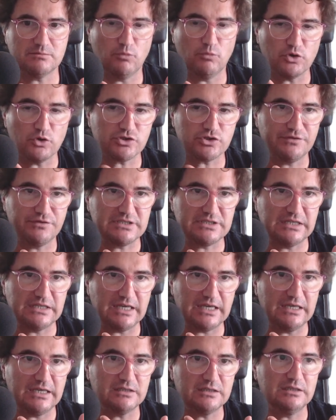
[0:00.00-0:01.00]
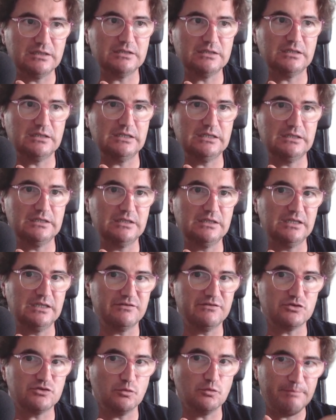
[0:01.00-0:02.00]
sophisticated, it
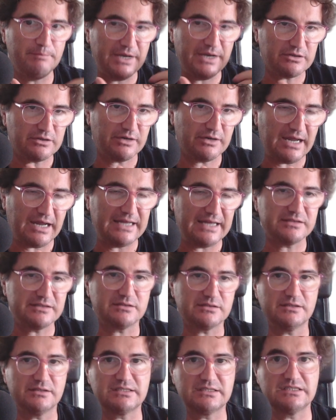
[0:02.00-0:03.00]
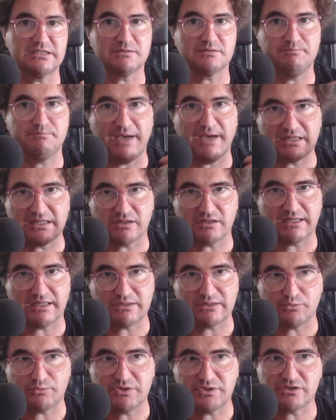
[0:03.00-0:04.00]
gives you better answers, it's better
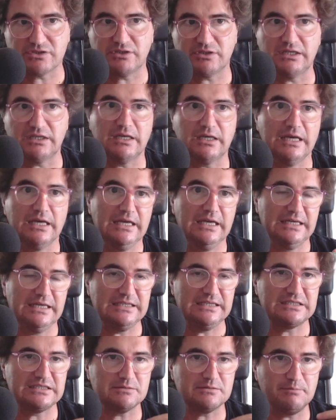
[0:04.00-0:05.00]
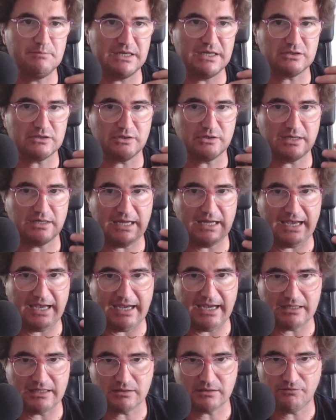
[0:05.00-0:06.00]
at reasoning, it's better
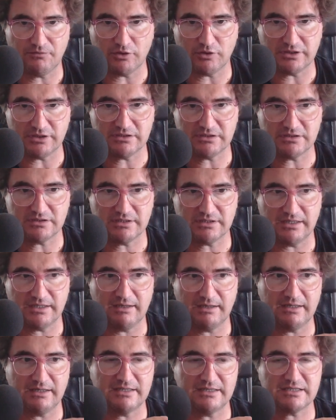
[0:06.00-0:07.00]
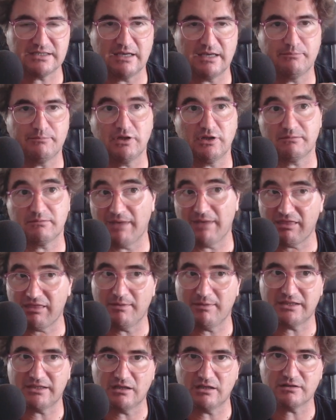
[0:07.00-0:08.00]
at, for example, at
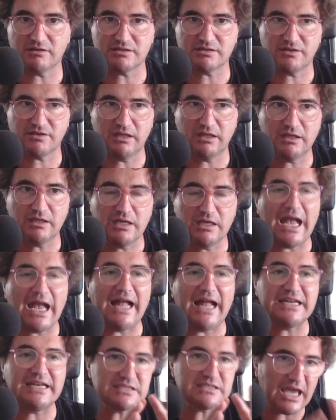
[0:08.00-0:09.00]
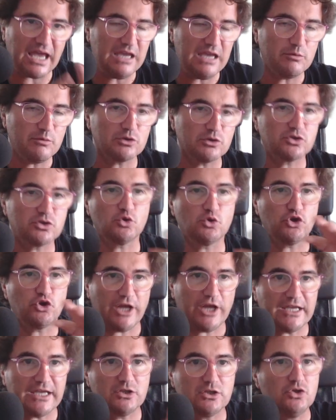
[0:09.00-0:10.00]
mathematical thinking, and is able to
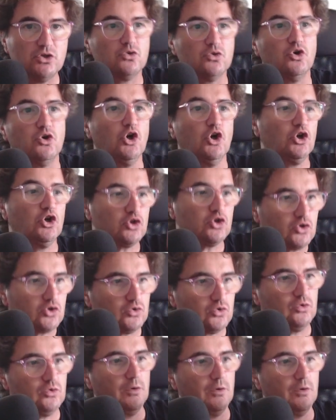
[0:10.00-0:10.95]
connect you to